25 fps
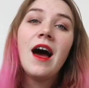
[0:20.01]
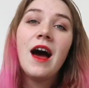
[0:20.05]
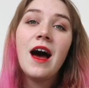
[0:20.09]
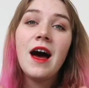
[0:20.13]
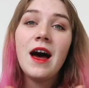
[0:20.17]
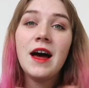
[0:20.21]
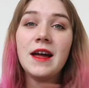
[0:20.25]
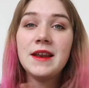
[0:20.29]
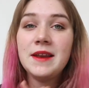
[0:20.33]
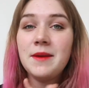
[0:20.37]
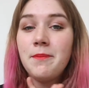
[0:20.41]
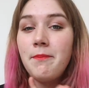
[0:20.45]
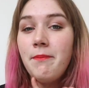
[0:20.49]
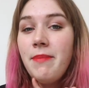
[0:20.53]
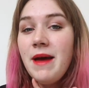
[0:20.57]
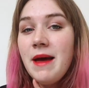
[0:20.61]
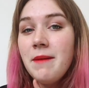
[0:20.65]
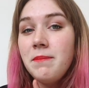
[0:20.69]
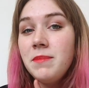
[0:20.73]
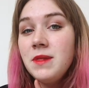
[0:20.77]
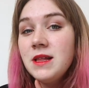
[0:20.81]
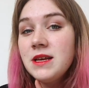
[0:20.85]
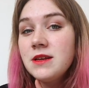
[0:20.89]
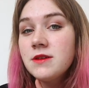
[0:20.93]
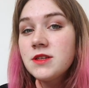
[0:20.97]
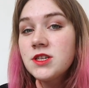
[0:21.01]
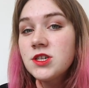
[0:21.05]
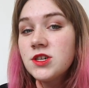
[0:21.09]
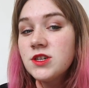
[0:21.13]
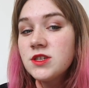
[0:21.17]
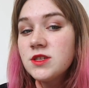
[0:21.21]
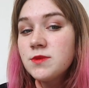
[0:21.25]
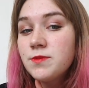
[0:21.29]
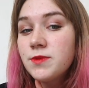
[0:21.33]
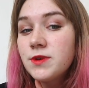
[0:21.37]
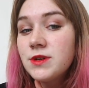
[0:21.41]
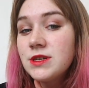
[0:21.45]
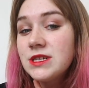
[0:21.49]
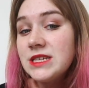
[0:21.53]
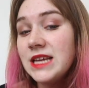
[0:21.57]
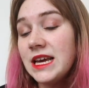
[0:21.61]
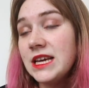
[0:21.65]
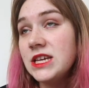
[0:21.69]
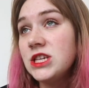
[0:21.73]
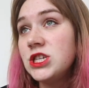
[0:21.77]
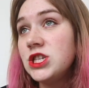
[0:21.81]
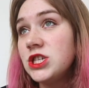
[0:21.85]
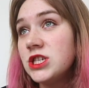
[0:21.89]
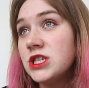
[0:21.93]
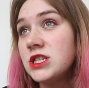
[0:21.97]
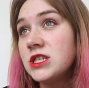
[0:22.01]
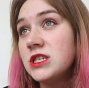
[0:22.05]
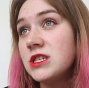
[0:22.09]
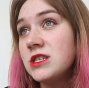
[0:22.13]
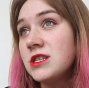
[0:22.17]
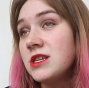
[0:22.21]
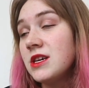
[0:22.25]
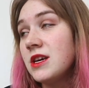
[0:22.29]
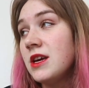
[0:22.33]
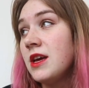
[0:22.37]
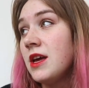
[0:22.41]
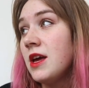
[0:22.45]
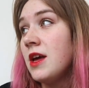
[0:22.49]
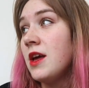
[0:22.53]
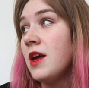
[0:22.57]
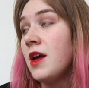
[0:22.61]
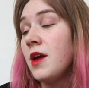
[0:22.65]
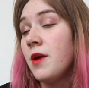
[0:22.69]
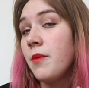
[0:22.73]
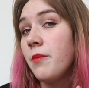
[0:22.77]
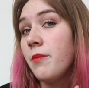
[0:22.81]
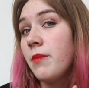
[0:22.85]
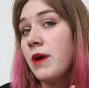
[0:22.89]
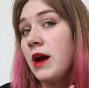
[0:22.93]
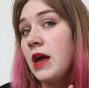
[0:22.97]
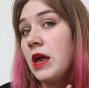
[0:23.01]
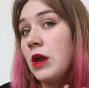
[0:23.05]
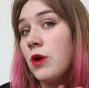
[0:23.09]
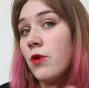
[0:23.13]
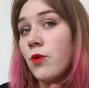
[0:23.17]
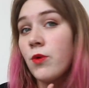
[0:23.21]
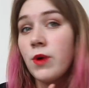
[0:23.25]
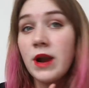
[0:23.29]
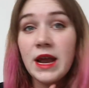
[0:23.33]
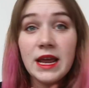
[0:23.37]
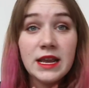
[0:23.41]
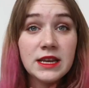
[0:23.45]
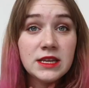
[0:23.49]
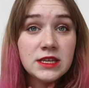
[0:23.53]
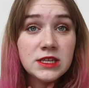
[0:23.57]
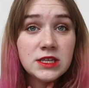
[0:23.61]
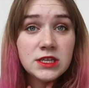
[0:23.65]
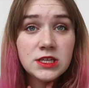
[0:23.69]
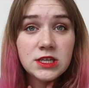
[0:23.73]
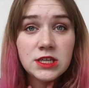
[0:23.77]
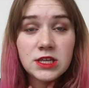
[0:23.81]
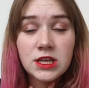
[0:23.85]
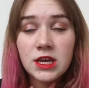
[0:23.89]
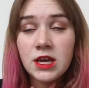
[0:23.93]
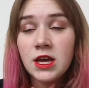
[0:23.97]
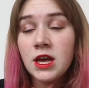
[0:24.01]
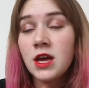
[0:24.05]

The public transportation, my rent,